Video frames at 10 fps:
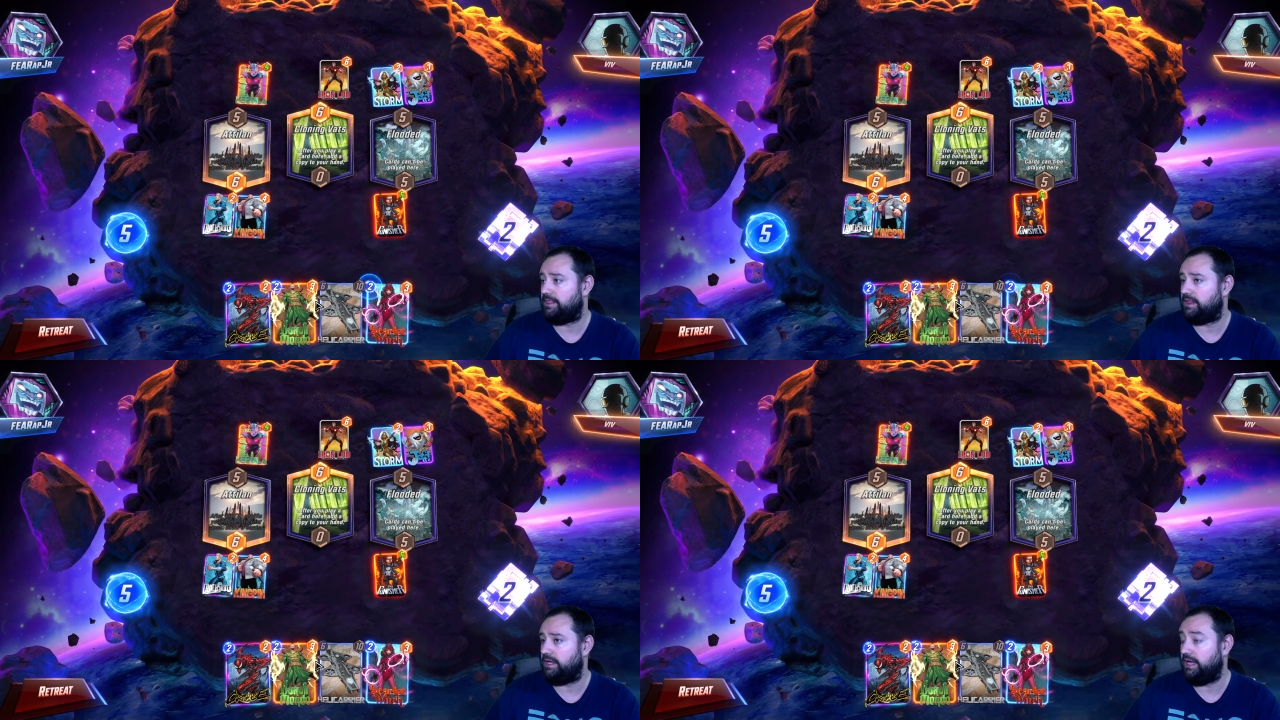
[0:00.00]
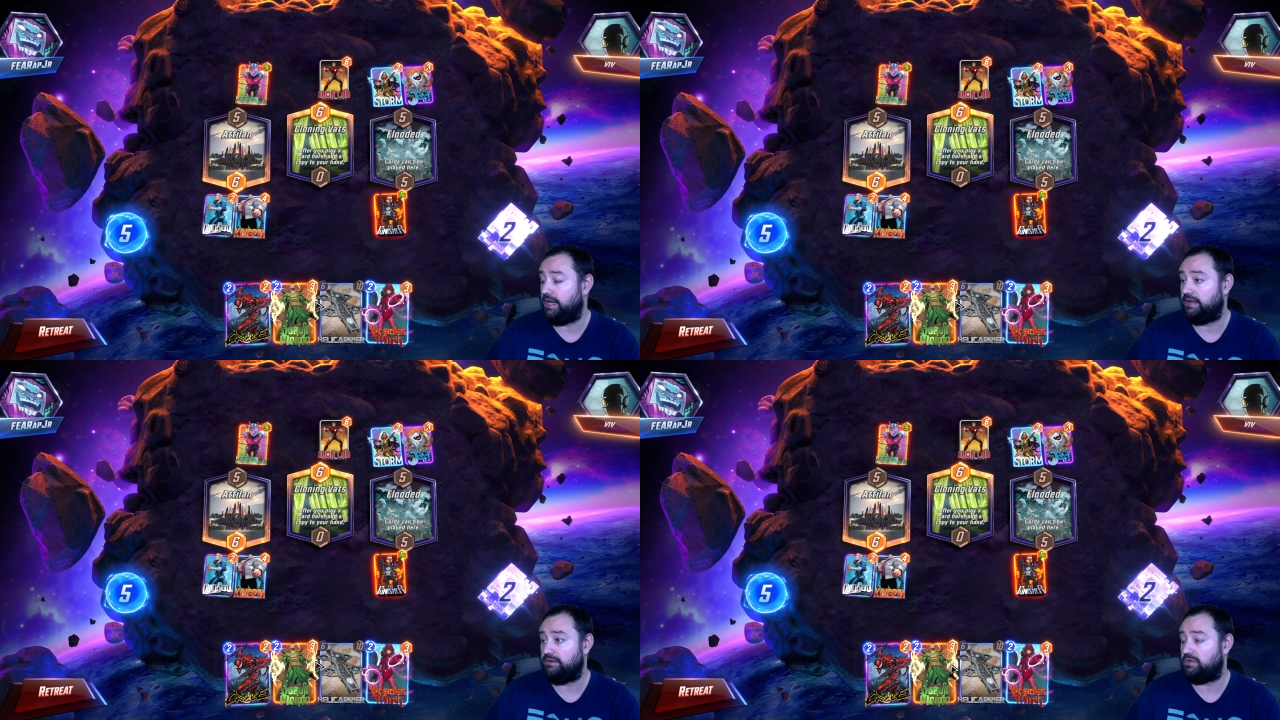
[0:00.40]

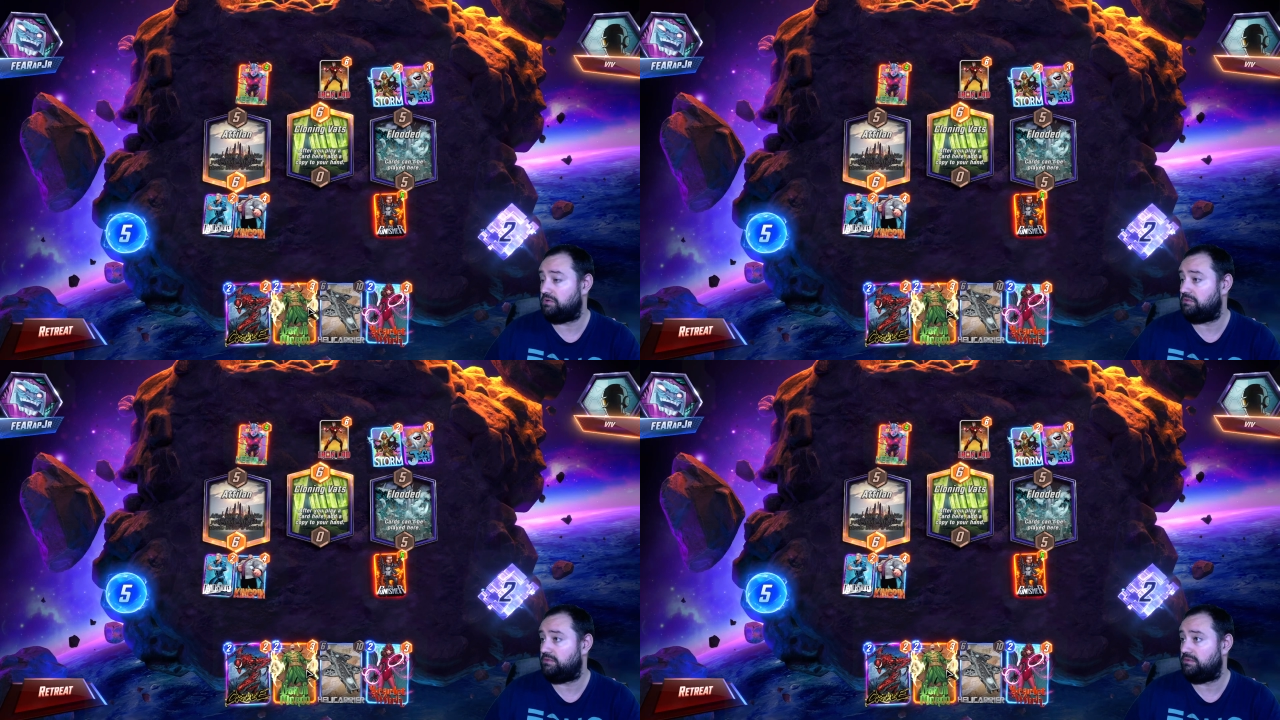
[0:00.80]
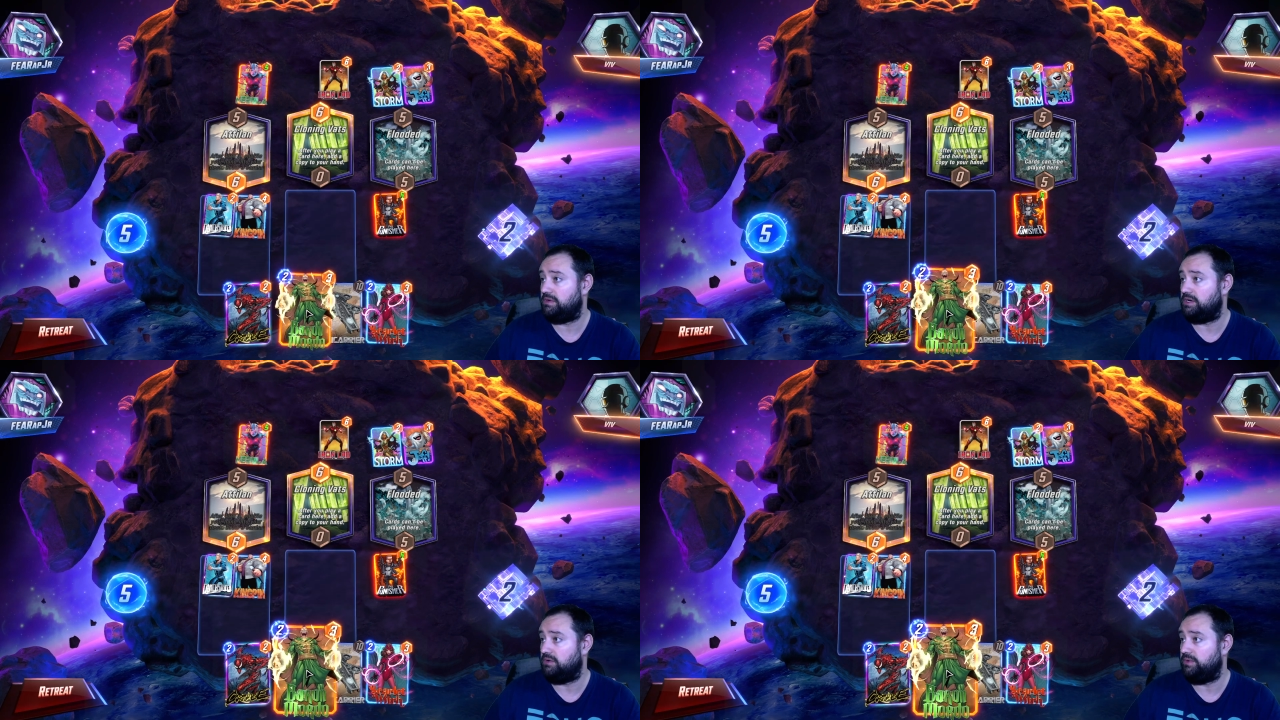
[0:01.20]
And, you
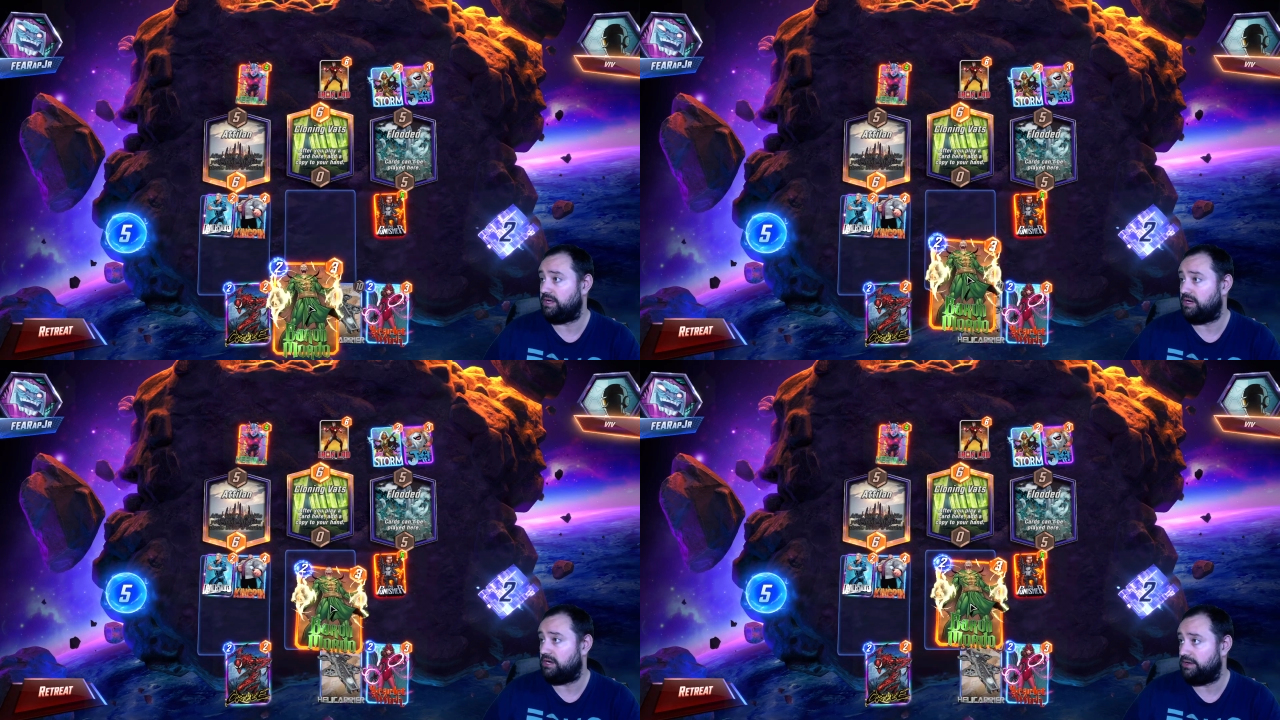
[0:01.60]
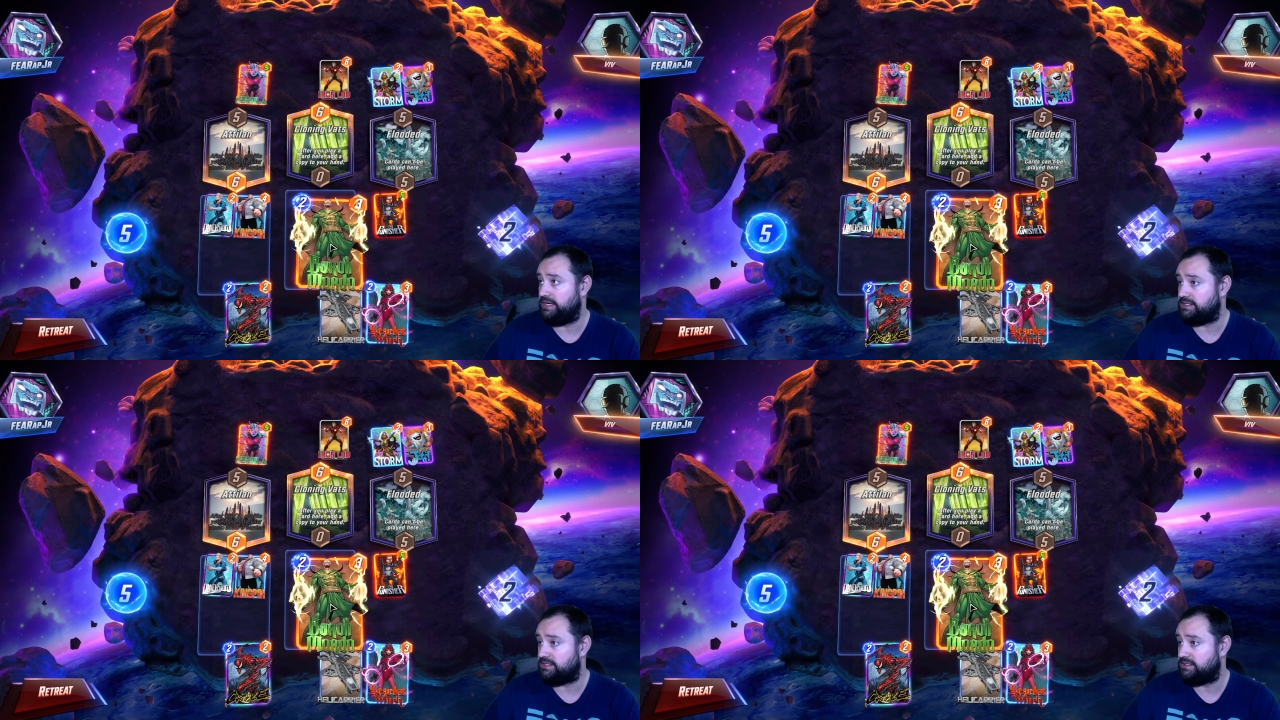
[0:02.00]
know, we can
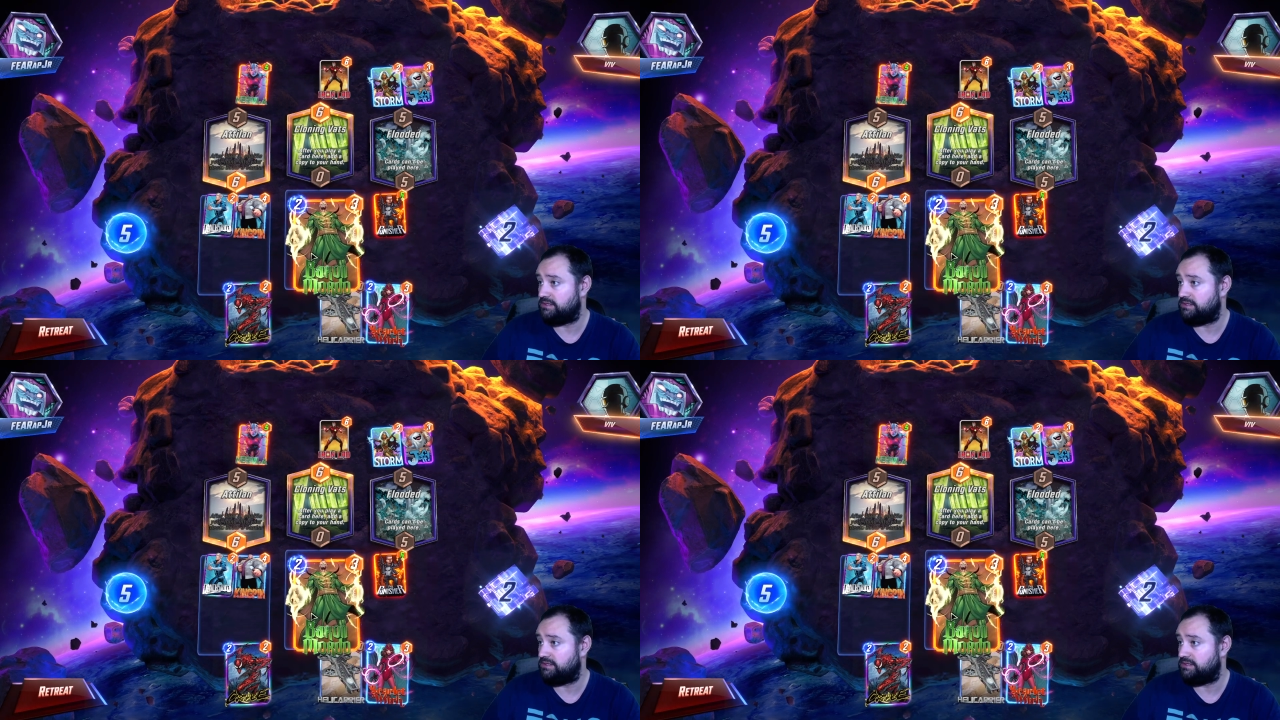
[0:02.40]
always